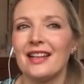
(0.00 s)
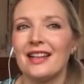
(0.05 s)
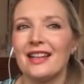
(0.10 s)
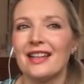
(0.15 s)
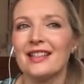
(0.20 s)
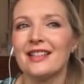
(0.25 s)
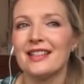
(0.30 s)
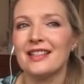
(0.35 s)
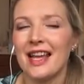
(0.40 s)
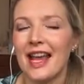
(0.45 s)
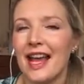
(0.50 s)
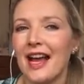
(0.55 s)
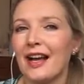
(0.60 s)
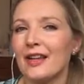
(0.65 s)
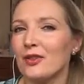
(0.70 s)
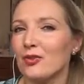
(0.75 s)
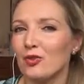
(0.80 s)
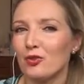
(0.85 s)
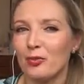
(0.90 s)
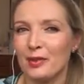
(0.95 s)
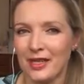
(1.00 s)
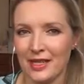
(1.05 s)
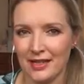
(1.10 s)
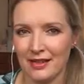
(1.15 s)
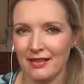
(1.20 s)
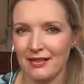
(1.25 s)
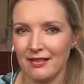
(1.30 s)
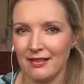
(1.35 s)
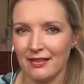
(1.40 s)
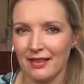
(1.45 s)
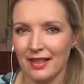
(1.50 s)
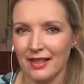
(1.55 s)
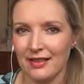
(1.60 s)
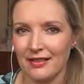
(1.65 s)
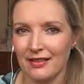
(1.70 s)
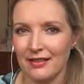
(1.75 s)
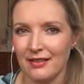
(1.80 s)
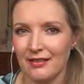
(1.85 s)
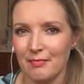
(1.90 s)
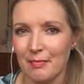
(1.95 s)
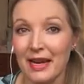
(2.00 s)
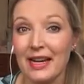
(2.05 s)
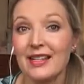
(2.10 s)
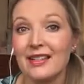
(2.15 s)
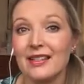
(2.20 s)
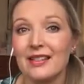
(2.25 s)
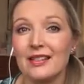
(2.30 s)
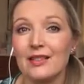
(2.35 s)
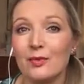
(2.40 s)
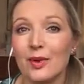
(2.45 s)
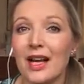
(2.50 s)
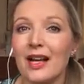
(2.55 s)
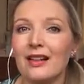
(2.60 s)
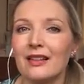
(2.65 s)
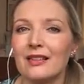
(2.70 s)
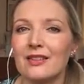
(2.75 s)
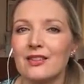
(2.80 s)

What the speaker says: it's how you're being that makes it as well.